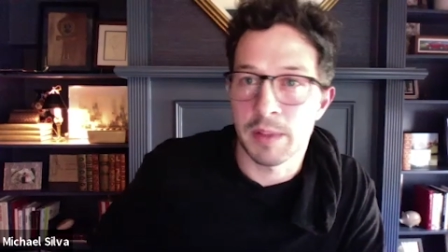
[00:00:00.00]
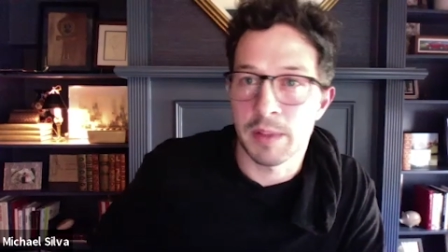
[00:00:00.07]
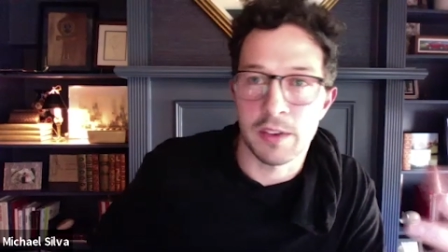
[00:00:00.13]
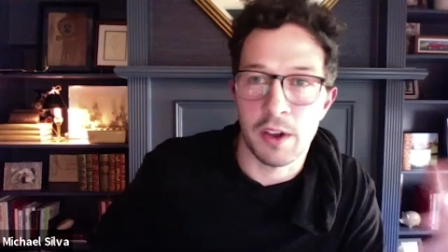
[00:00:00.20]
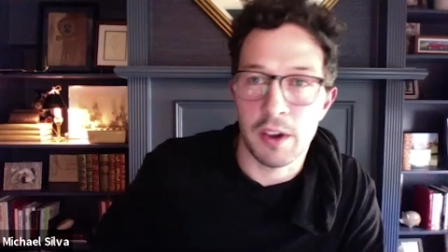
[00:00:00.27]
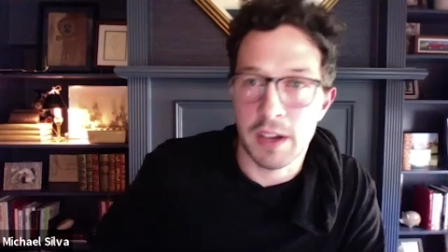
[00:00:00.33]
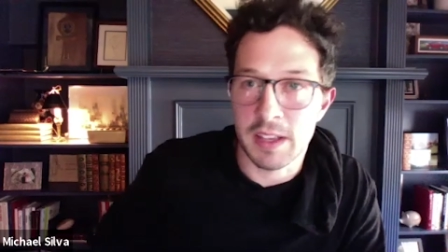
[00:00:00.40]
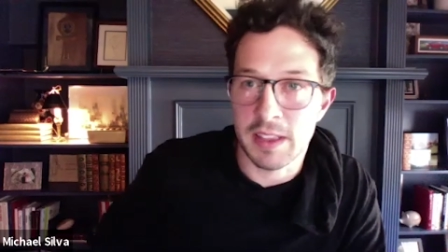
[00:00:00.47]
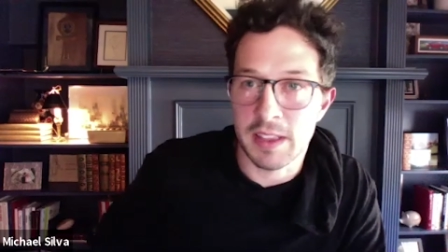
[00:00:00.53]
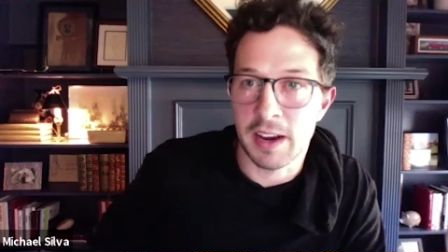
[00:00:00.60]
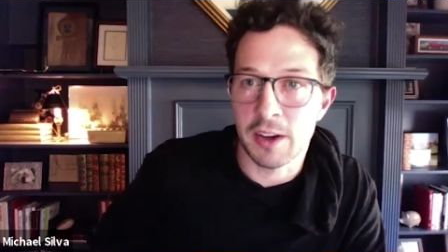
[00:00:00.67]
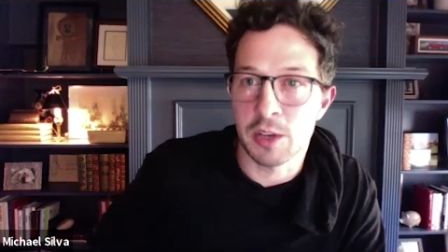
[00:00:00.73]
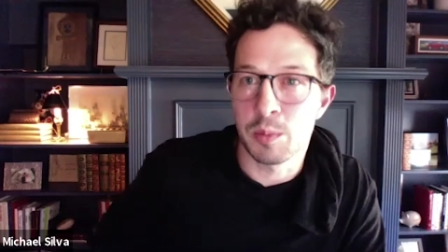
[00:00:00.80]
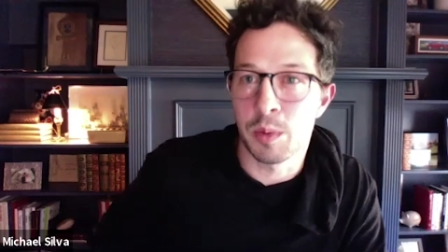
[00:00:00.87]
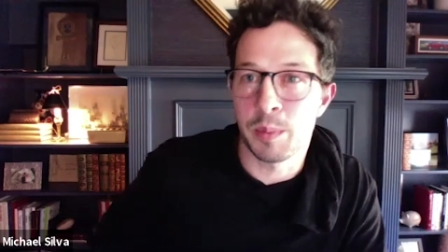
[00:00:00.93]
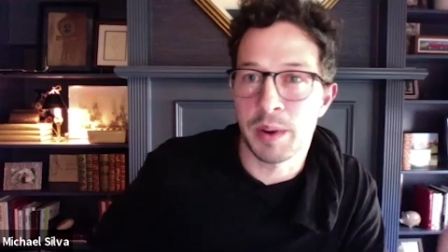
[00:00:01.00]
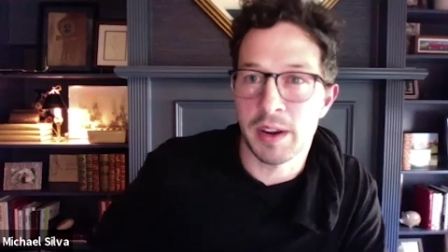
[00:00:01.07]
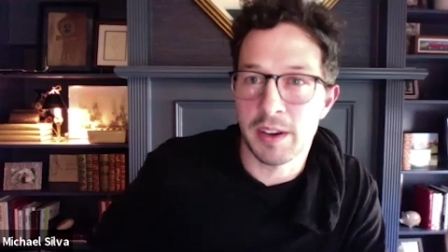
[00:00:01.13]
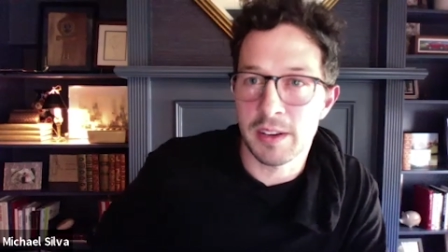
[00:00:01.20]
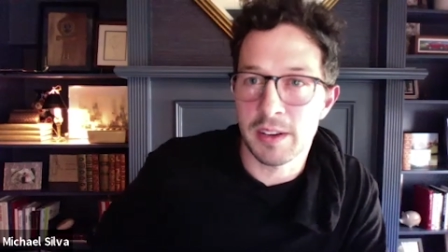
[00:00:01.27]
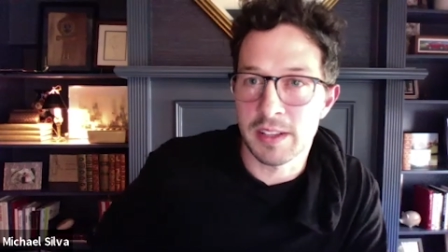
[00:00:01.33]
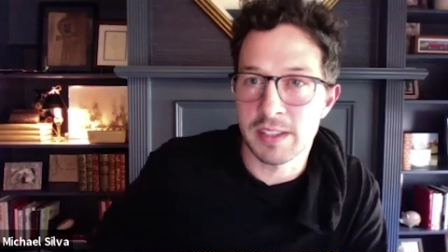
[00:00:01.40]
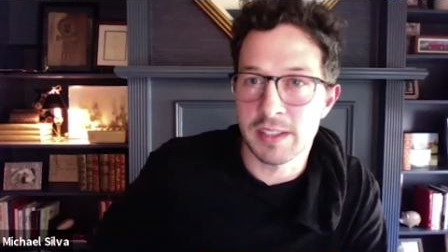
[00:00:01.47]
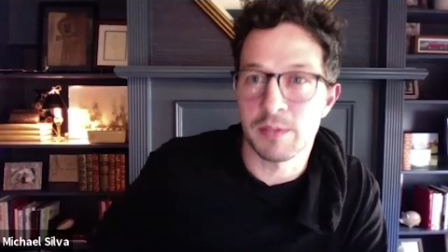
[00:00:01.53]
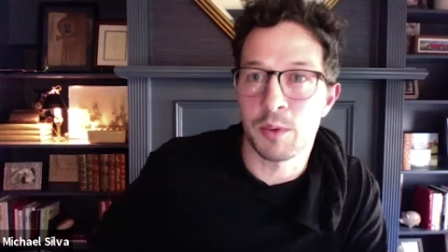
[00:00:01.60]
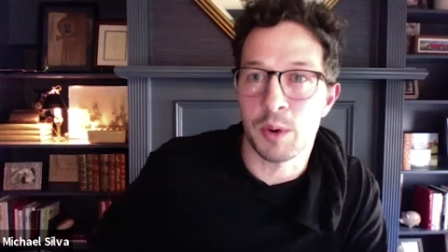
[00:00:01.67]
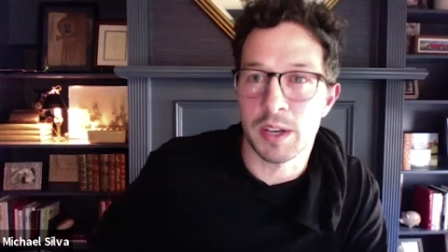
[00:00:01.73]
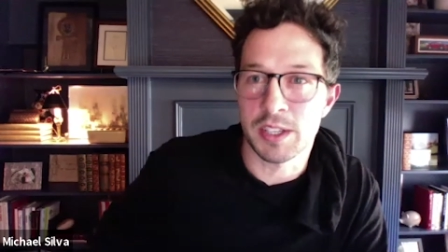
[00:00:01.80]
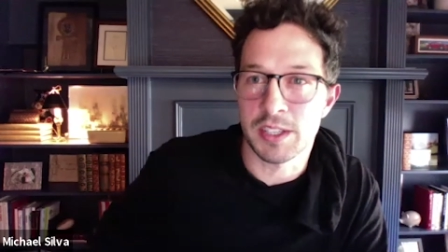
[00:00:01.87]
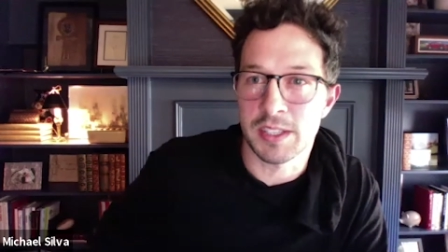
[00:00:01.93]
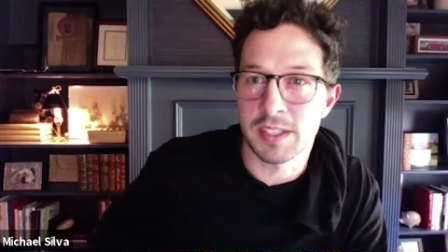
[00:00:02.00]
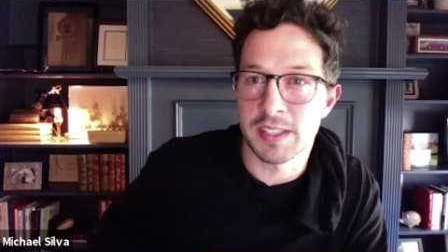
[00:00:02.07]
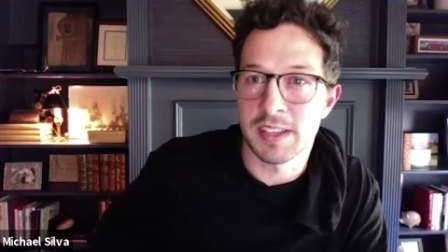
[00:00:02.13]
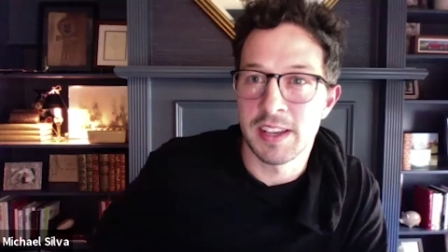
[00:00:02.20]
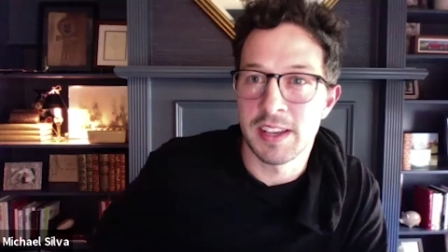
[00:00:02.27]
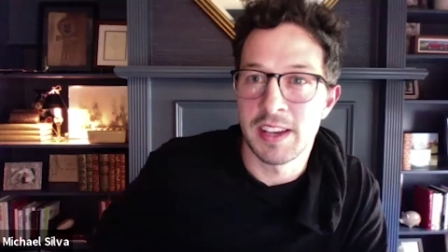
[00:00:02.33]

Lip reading: Let's all get there. You prepare your list of questions,